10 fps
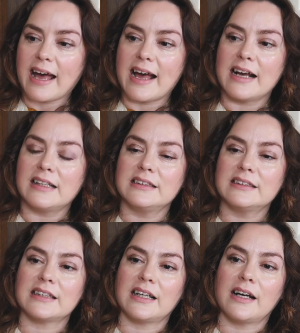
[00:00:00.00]

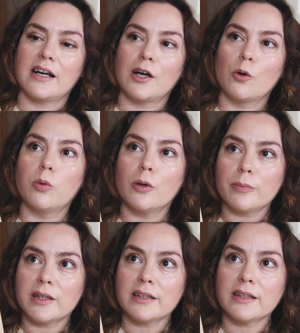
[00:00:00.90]
And a
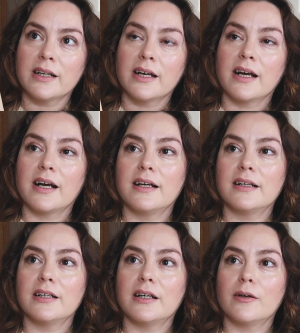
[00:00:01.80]
woman
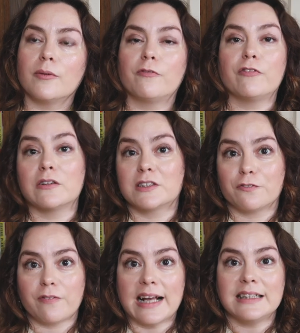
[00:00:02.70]
feels
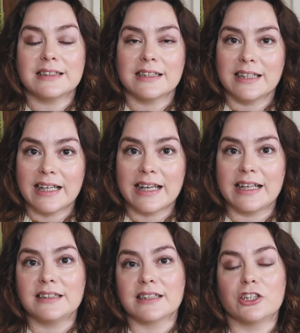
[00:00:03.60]
faint in the
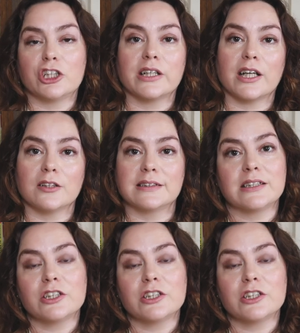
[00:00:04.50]
heat and she goes